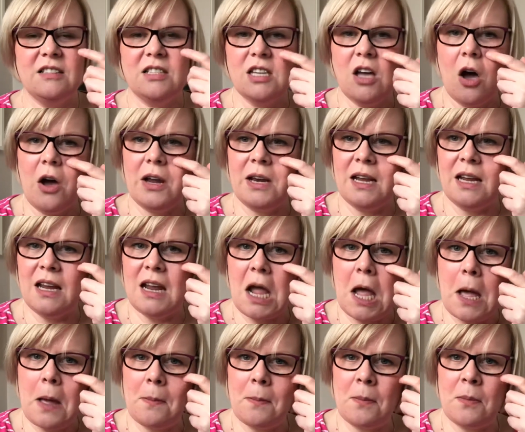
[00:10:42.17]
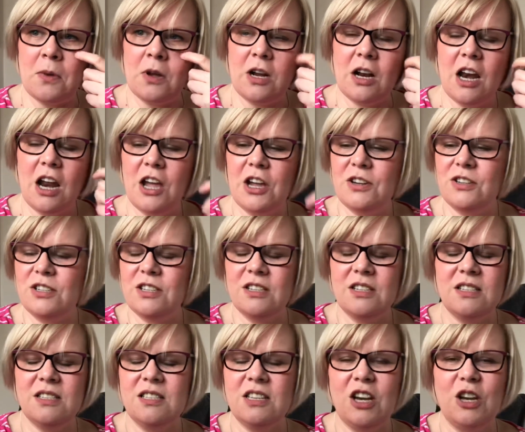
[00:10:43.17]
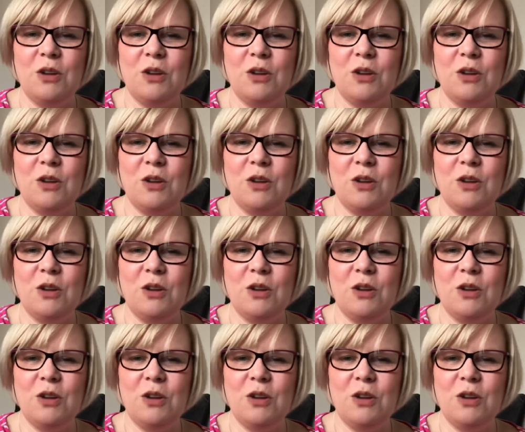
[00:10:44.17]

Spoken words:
tiny cloche, and it's so